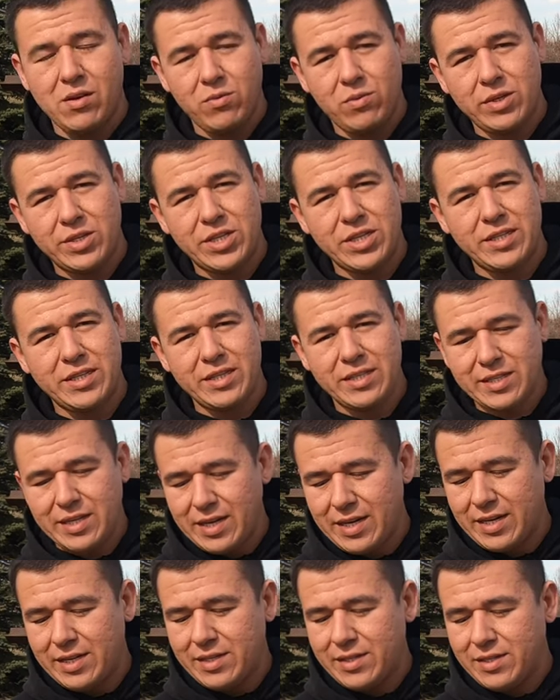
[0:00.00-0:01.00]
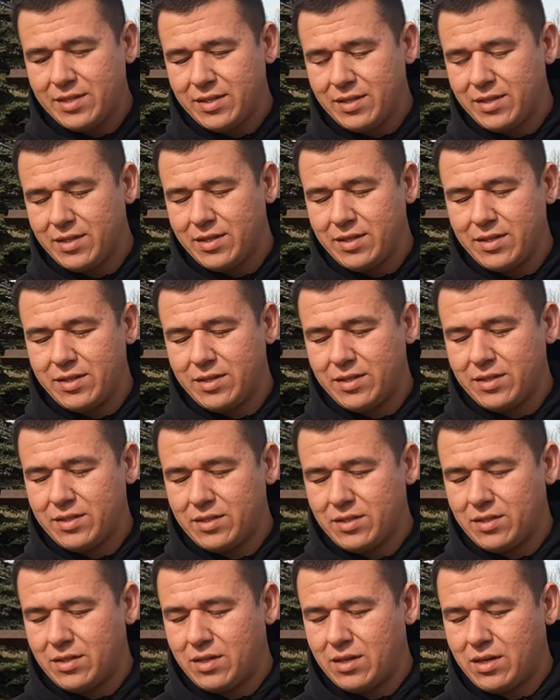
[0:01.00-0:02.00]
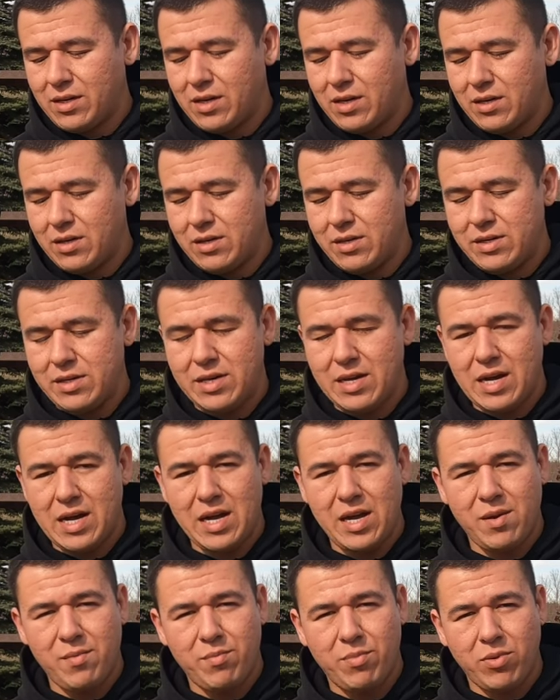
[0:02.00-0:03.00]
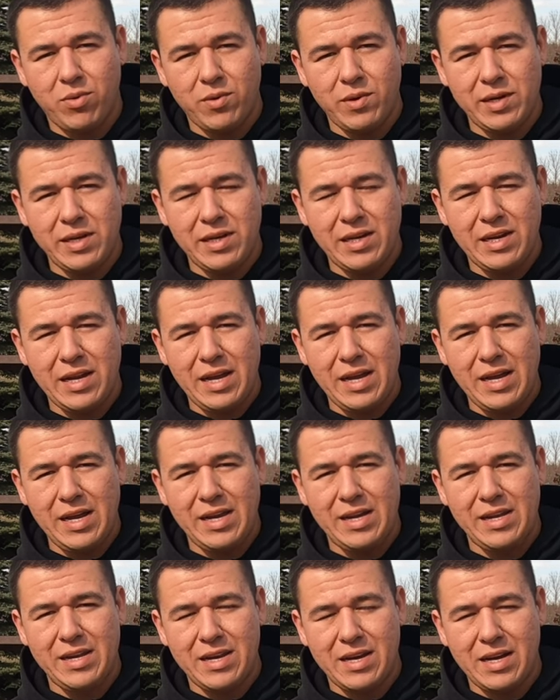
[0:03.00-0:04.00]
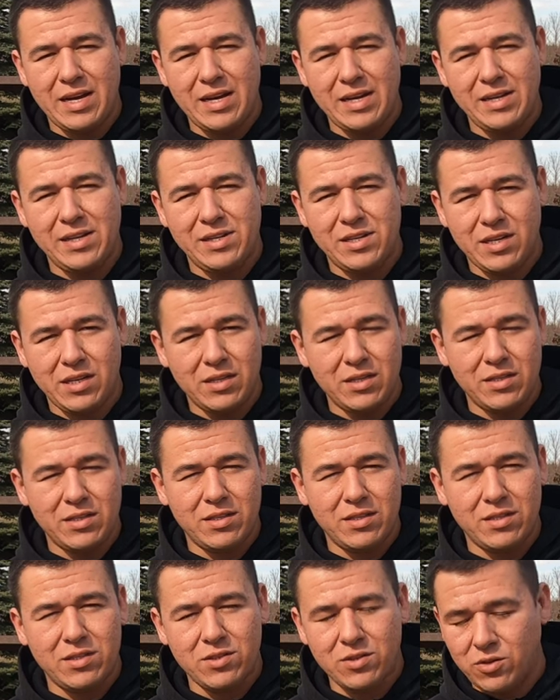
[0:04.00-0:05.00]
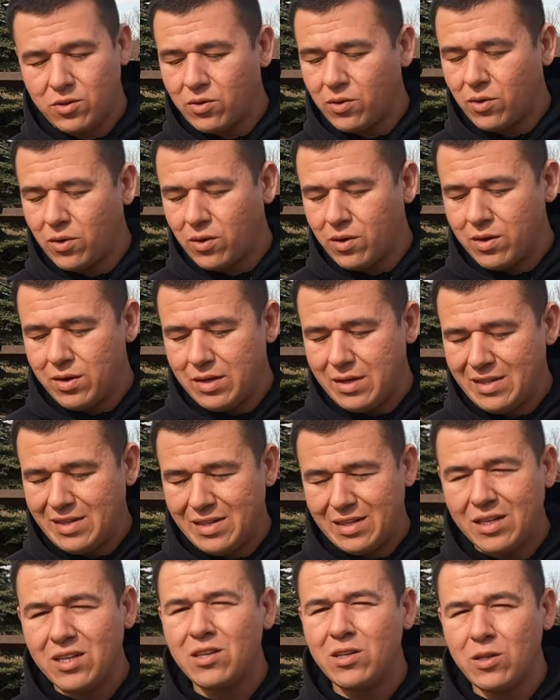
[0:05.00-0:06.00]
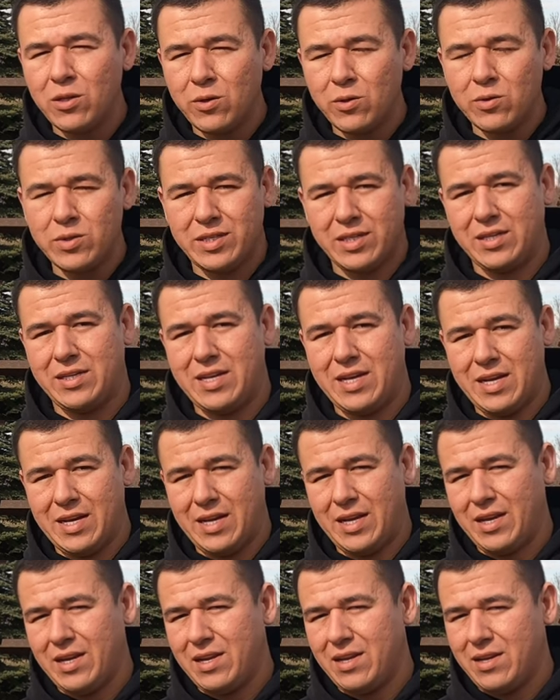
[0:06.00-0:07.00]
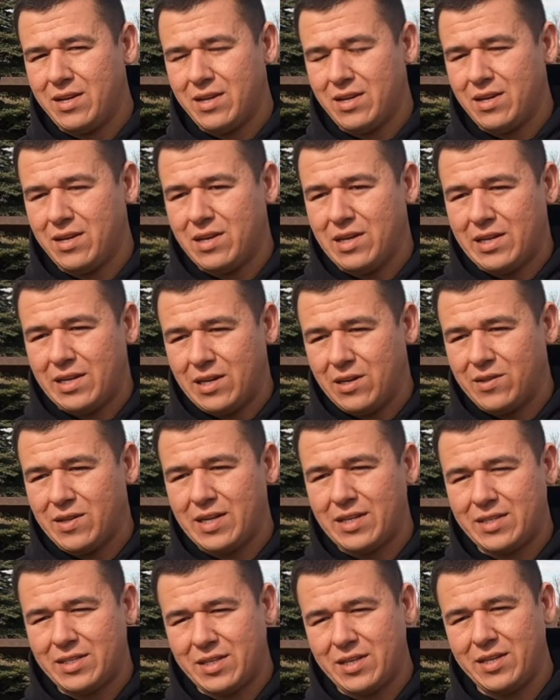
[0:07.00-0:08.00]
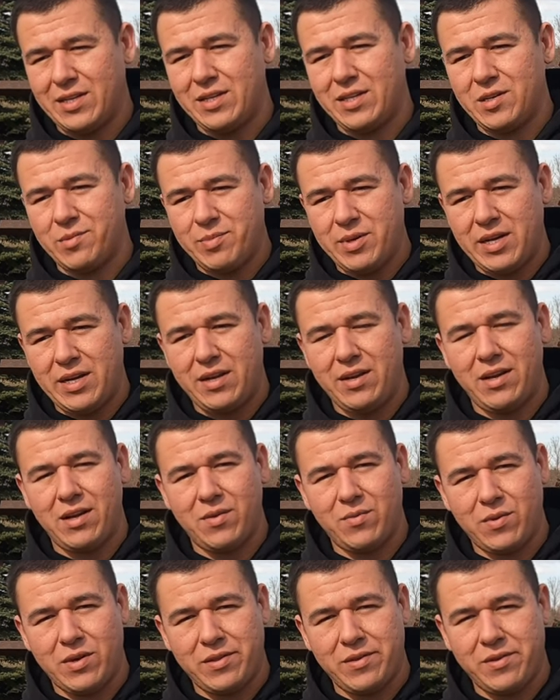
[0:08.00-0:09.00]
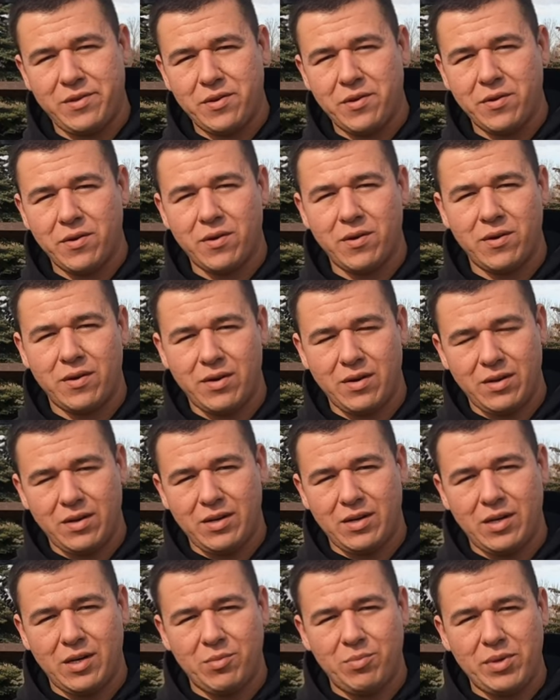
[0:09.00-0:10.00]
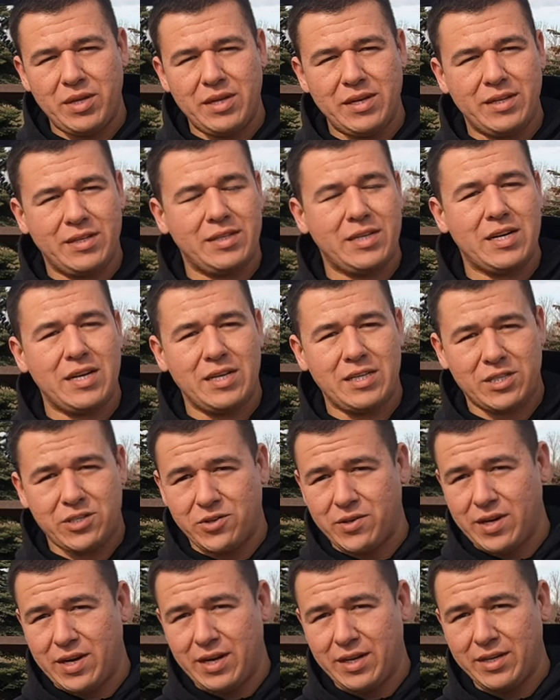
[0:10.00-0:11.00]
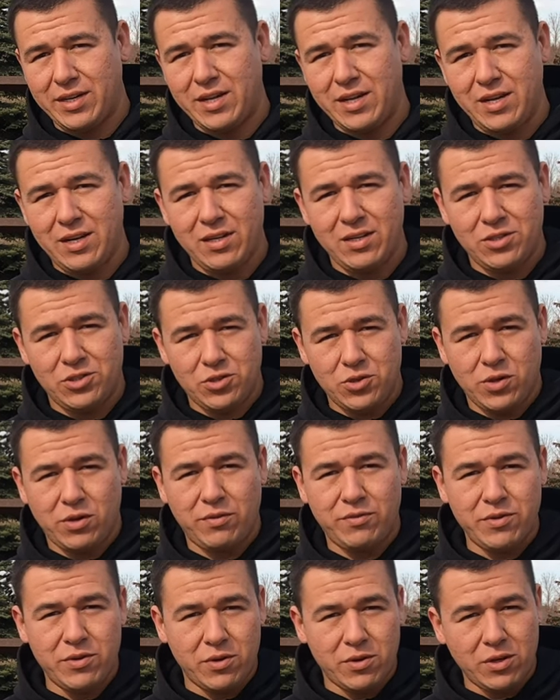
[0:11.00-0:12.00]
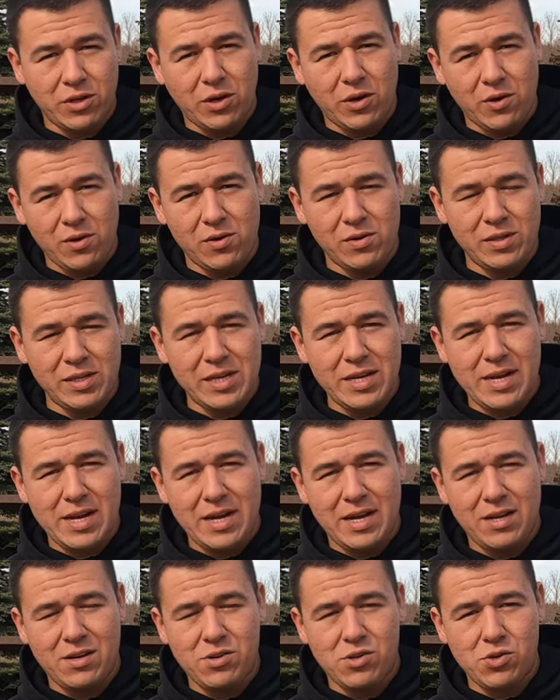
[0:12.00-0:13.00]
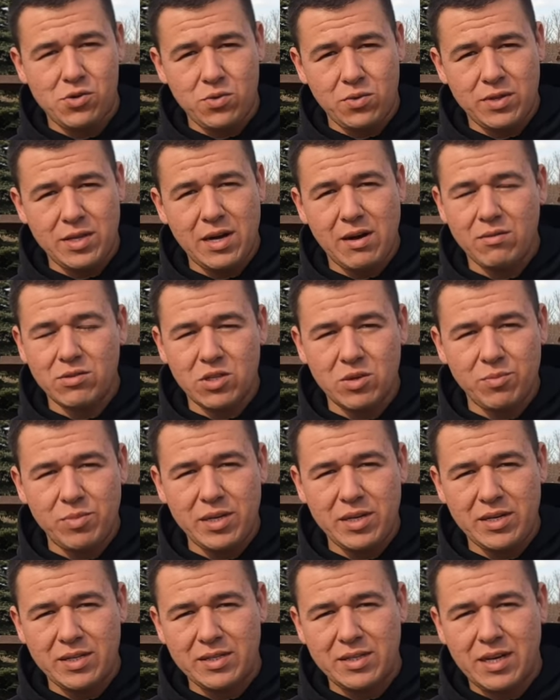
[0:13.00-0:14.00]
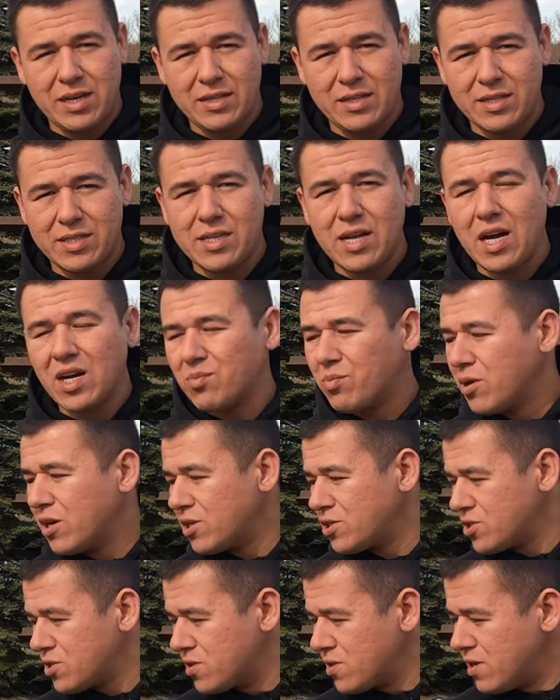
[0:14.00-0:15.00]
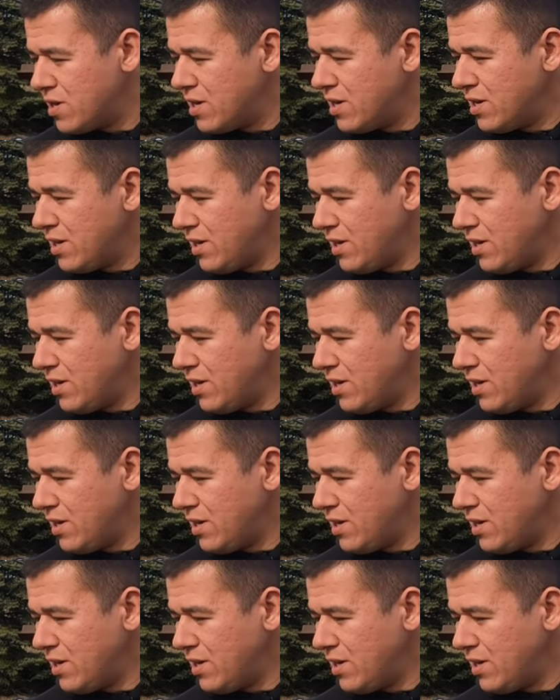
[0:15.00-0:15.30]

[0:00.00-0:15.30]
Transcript: which in this case is uh, 9.89 tons or close to 10. Now that's going to depend on whether your uh, PSI is cranked. So if you're currently at 2000 PSI, the stock pressure,